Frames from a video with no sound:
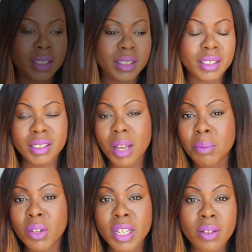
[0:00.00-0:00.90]

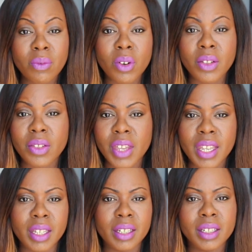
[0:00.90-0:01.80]
Stop looking for a
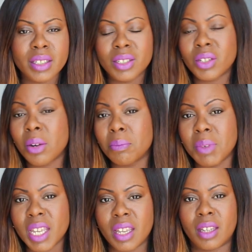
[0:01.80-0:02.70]
thing and start
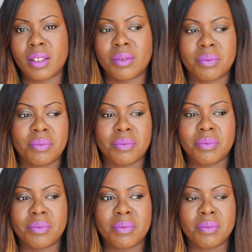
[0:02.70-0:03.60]
being.
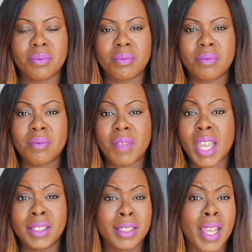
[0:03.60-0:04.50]

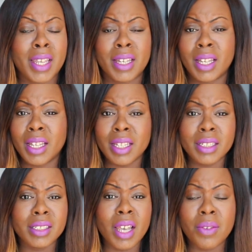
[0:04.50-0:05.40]
I say,
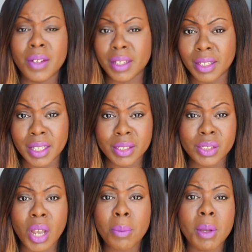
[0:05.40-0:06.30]
definitely
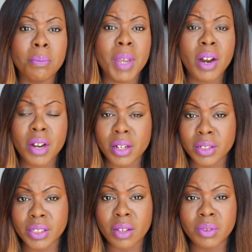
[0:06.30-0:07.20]
stop comparing
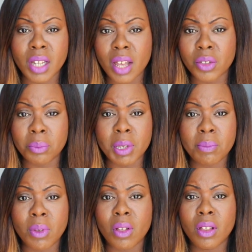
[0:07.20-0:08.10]
yourself to other
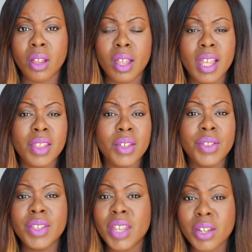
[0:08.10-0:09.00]
people. The
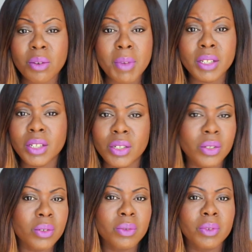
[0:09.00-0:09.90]
thing that you're meant to
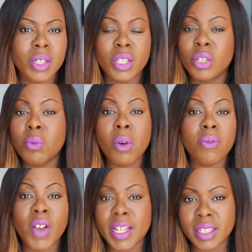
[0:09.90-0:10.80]
do, you
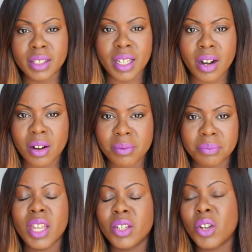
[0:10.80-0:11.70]
won't find it there.
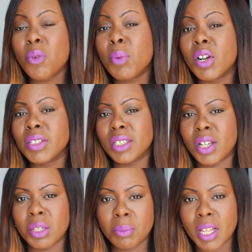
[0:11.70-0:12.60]
No person
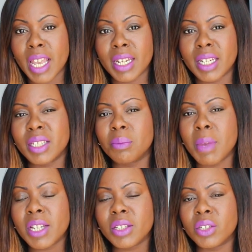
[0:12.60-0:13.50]
on the planet is
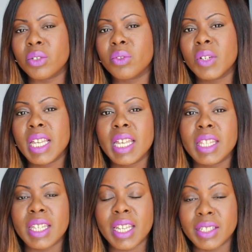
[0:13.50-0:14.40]
meant to do
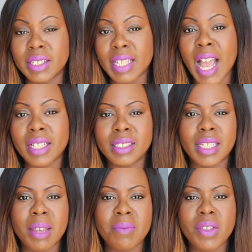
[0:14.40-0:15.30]
the exact
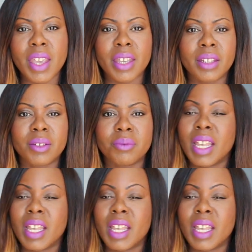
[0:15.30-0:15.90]
same thing.